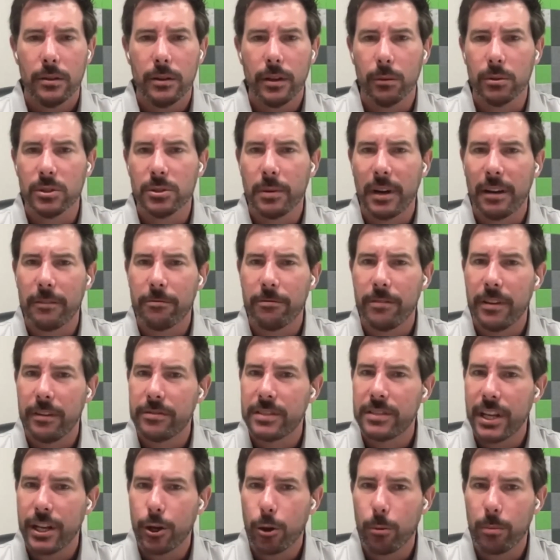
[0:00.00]
there was about
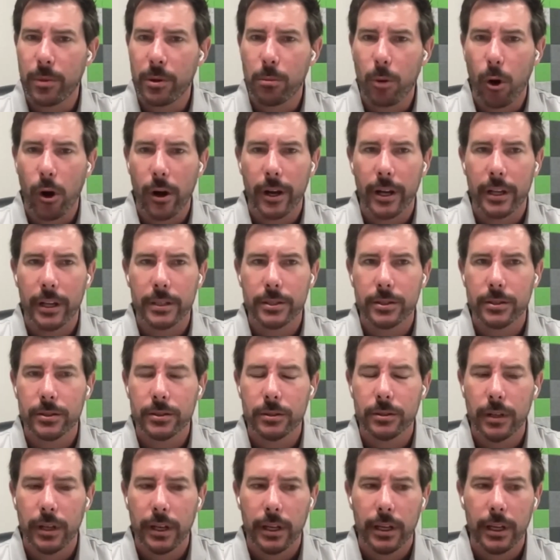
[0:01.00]
fifteen open
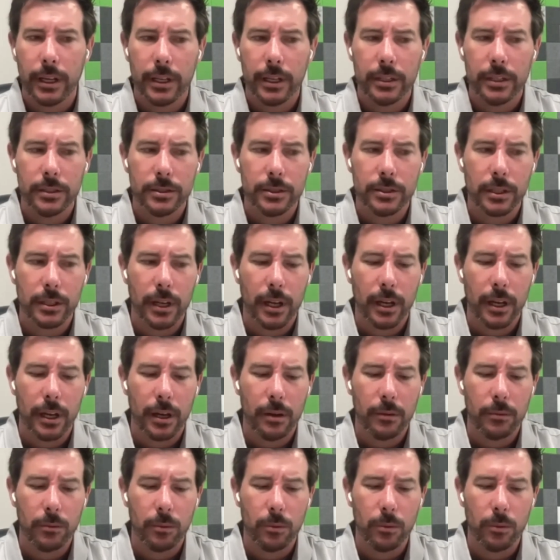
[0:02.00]
markets, and
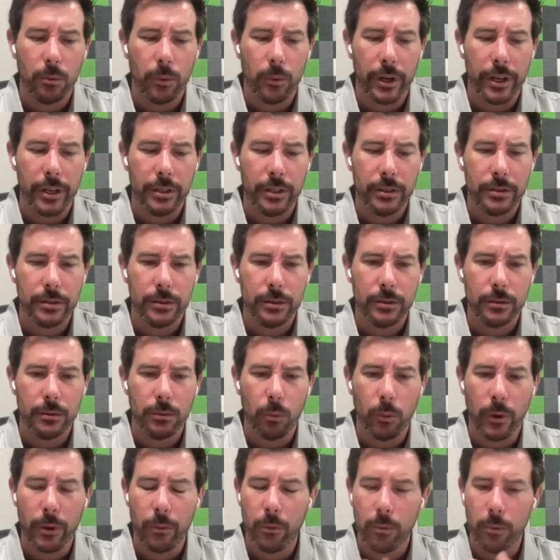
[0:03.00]
um, we...
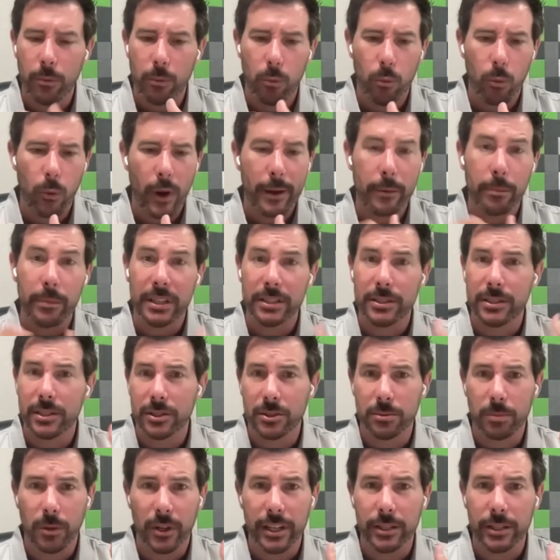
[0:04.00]
We ran
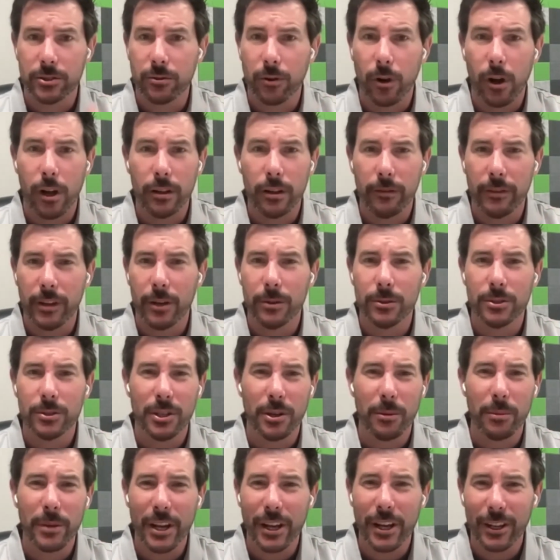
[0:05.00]
business plans for all of those.
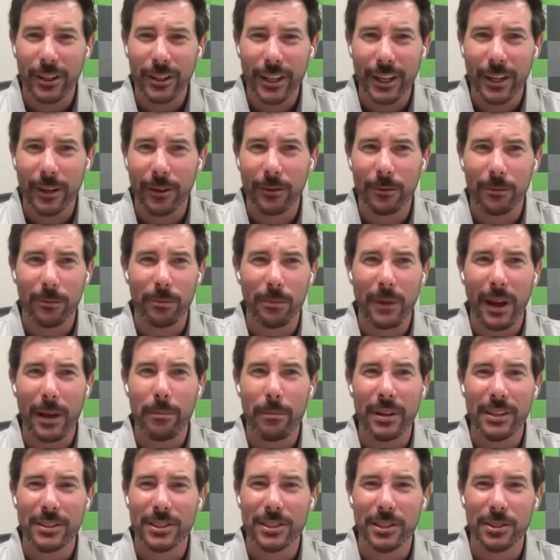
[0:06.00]
And to be clear, my
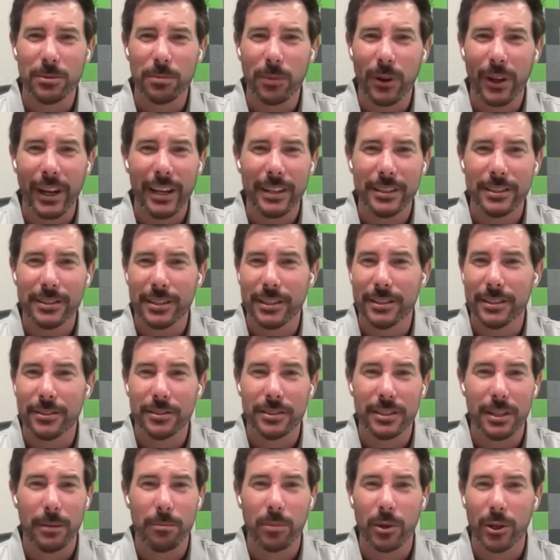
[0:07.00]
business plans is
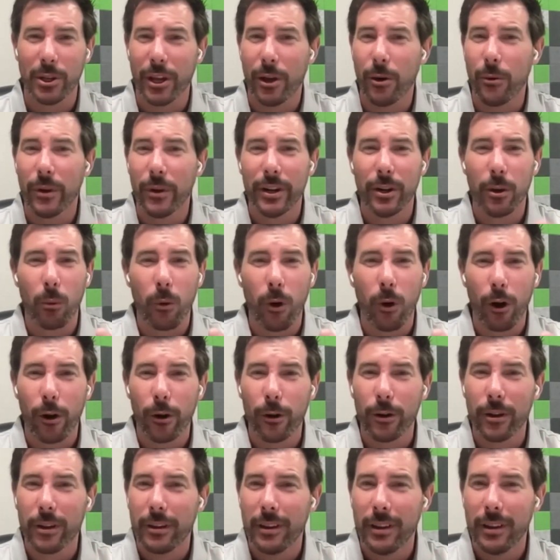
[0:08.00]
simply going to
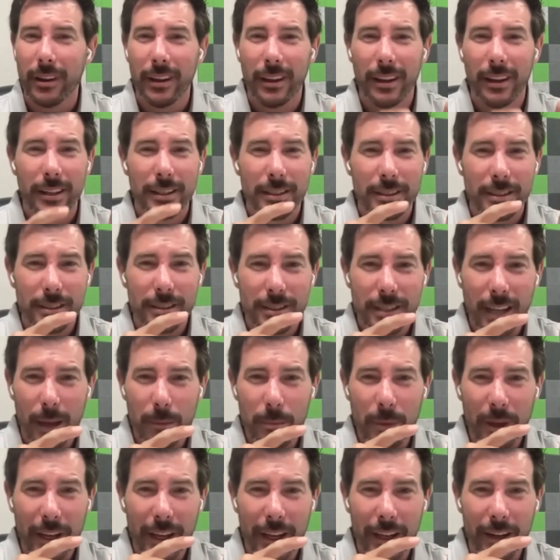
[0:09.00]
Word,
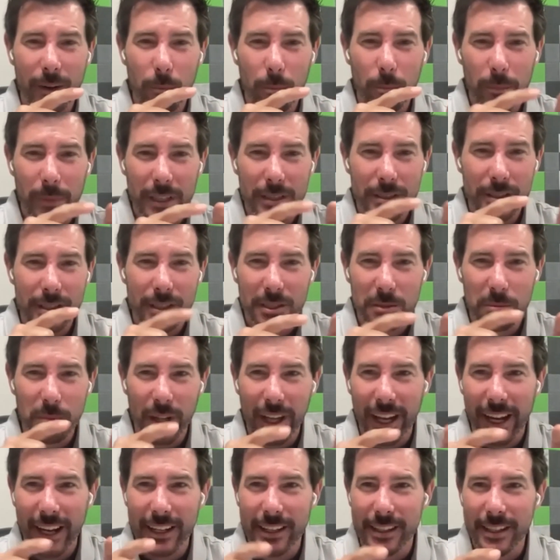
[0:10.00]
typing in business
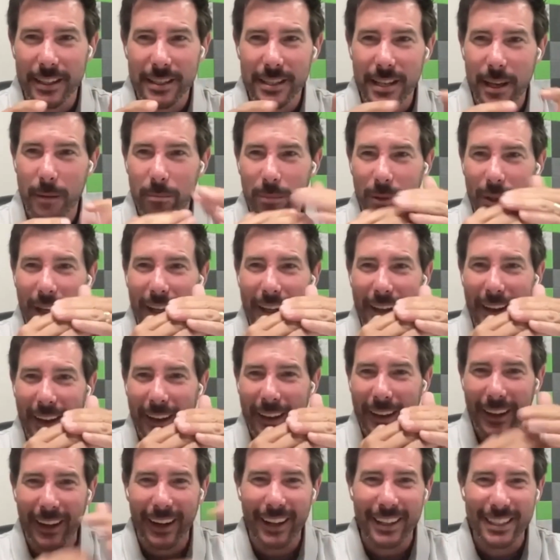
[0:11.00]
plan in the template,
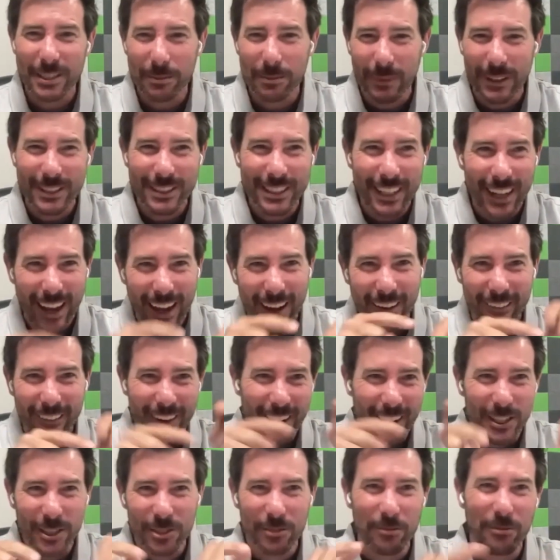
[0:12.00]
and then it spits it out,
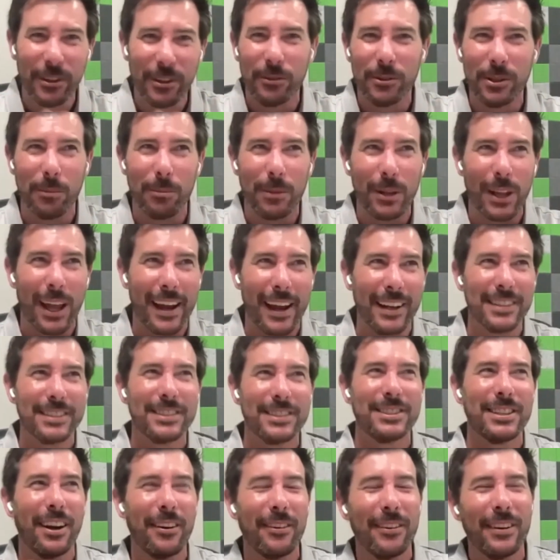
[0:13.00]
and I just fill in the blanks.
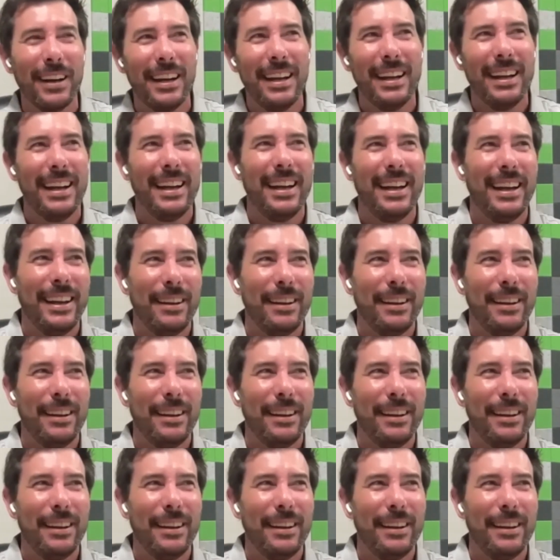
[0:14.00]
So, yes.